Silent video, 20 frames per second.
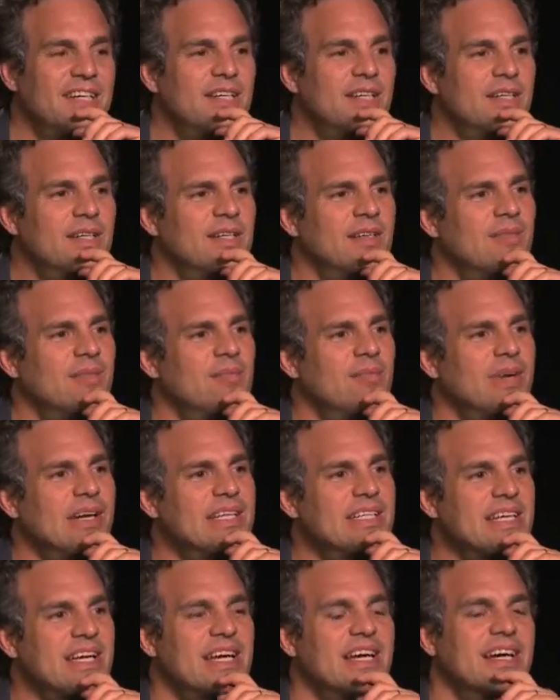Um, my
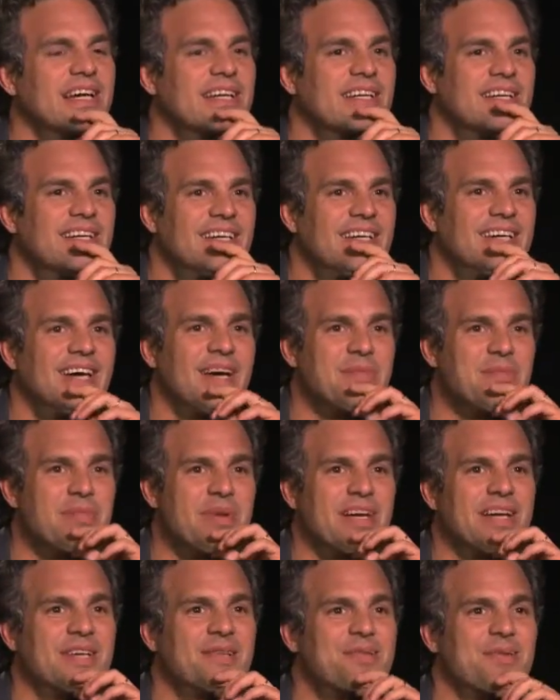dad. I
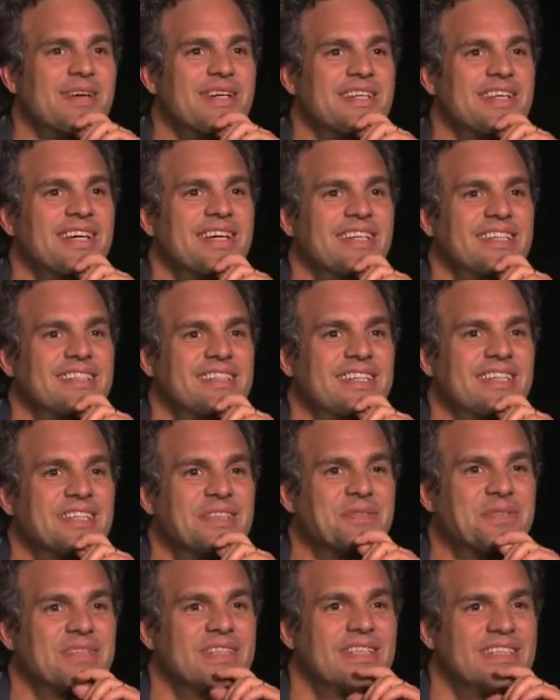begged my dad to
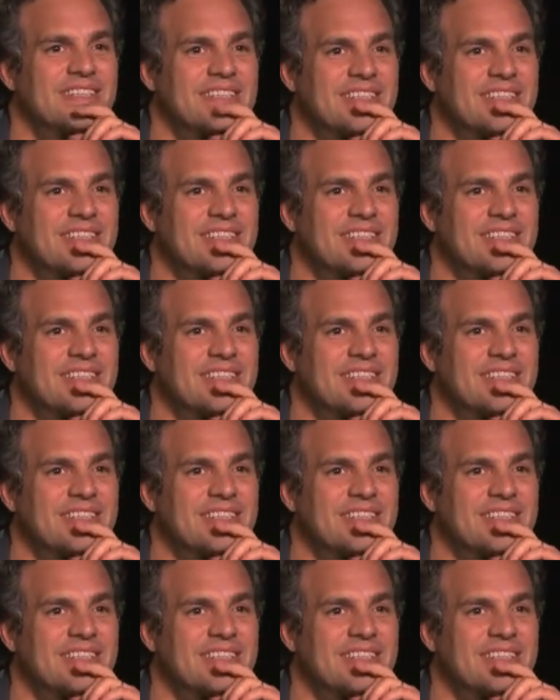take me.